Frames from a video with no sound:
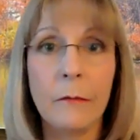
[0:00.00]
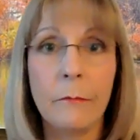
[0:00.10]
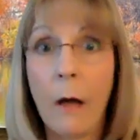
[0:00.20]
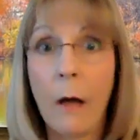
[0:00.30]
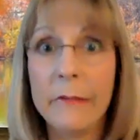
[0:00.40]

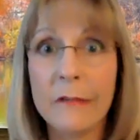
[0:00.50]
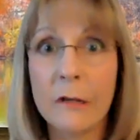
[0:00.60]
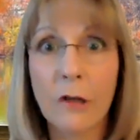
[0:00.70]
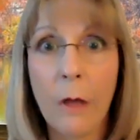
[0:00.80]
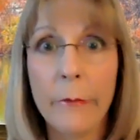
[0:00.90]
mom is
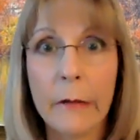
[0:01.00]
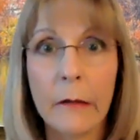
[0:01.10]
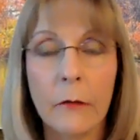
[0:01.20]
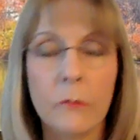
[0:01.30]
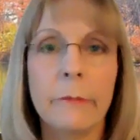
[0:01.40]
going to call
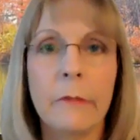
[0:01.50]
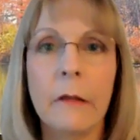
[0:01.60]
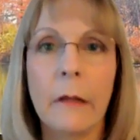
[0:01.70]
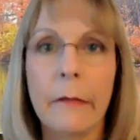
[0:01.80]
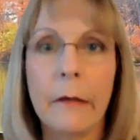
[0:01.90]
me or something
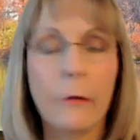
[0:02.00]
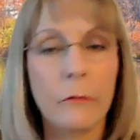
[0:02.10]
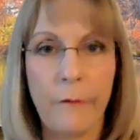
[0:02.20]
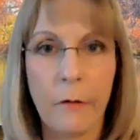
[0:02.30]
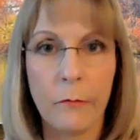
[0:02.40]
like that on
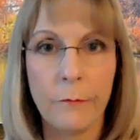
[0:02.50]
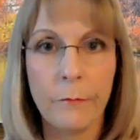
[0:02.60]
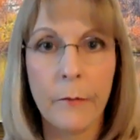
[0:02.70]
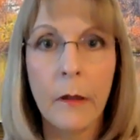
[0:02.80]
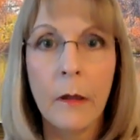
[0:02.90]
the phone.
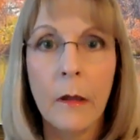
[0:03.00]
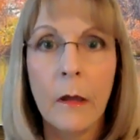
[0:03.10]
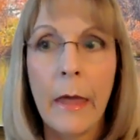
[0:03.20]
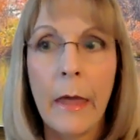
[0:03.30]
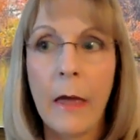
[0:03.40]

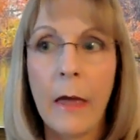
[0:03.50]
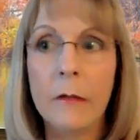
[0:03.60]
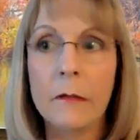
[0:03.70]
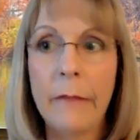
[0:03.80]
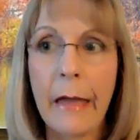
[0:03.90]

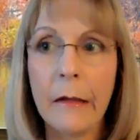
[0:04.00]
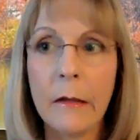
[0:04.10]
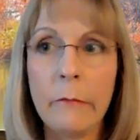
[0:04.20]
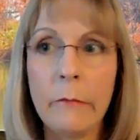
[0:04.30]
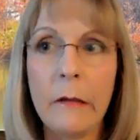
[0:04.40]
And that
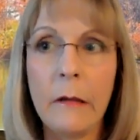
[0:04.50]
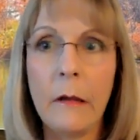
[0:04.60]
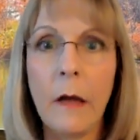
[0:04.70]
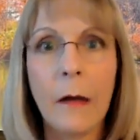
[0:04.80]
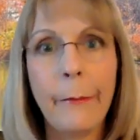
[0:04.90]
can
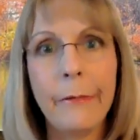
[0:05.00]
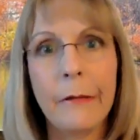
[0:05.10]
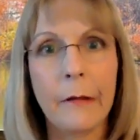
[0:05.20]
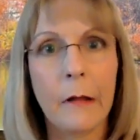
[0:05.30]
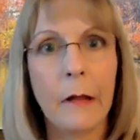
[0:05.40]
be a couple
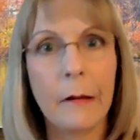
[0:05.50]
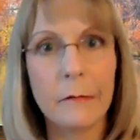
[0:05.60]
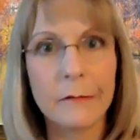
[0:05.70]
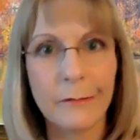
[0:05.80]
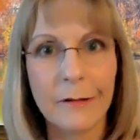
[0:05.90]
of the
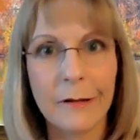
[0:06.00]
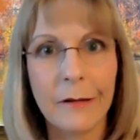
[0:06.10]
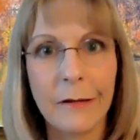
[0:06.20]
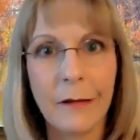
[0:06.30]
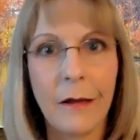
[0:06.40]
clairs,
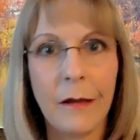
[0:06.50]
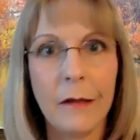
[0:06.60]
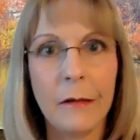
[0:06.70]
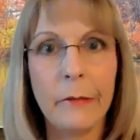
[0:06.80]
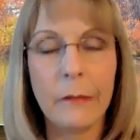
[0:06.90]
really.
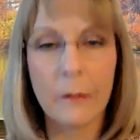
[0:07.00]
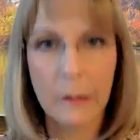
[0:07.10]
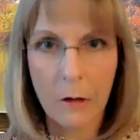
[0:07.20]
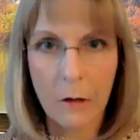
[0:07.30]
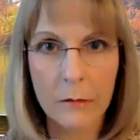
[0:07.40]
It can be the
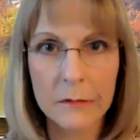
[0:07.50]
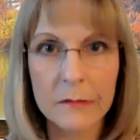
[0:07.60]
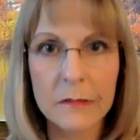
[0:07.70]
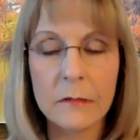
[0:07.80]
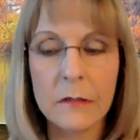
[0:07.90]

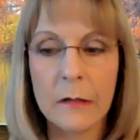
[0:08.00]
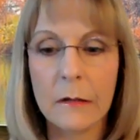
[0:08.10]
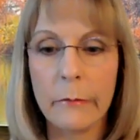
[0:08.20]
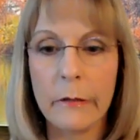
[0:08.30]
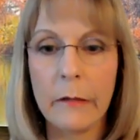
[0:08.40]
claircognizant. It
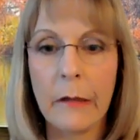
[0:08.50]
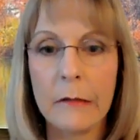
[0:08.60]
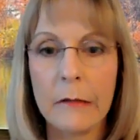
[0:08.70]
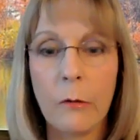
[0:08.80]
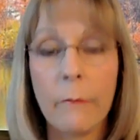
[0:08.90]
can be
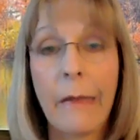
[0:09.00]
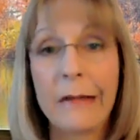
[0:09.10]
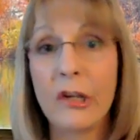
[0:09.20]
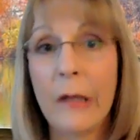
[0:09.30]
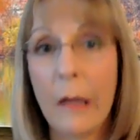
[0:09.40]
that you are
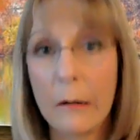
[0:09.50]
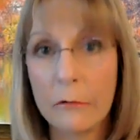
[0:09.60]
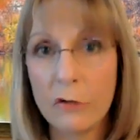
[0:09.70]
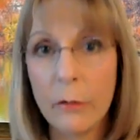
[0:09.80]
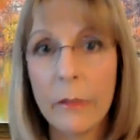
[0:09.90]
matching
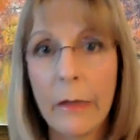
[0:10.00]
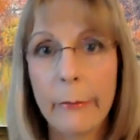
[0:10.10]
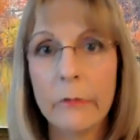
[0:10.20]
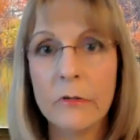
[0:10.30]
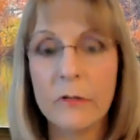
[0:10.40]
energy with
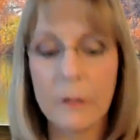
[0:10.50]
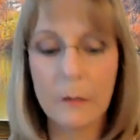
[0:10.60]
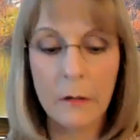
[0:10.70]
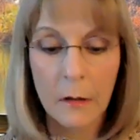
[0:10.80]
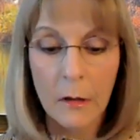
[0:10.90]
that
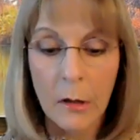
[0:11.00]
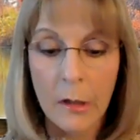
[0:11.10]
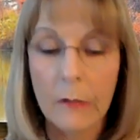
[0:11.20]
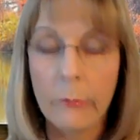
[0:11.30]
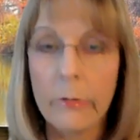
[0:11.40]
person.
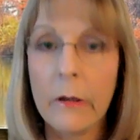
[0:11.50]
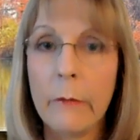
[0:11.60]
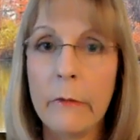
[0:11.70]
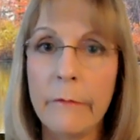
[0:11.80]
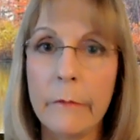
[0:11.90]
It can be
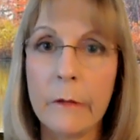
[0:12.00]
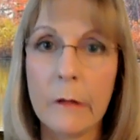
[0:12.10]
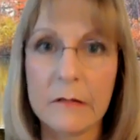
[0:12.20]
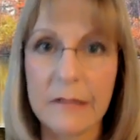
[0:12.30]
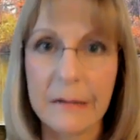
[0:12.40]
coming from the
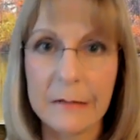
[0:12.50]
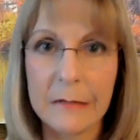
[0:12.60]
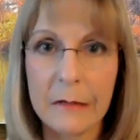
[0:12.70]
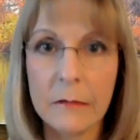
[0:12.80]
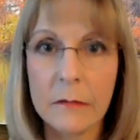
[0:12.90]

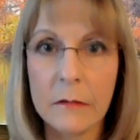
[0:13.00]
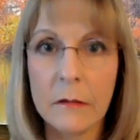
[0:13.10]
clairsentient